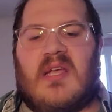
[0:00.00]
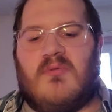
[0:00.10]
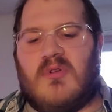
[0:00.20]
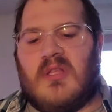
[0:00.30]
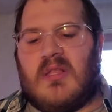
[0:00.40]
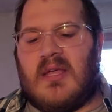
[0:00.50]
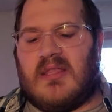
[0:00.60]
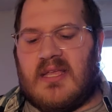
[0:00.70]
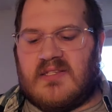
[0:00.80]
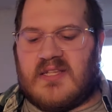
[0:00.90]
I really like
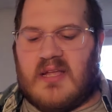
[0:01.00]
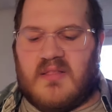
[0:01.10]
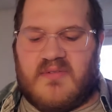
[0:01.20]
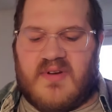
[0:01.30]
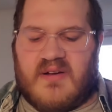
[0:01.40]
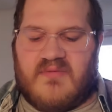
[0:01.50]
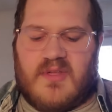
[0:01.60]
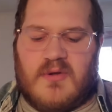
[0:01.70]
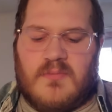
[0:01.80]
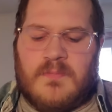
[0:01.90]
that style of
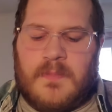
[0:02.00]
airflow.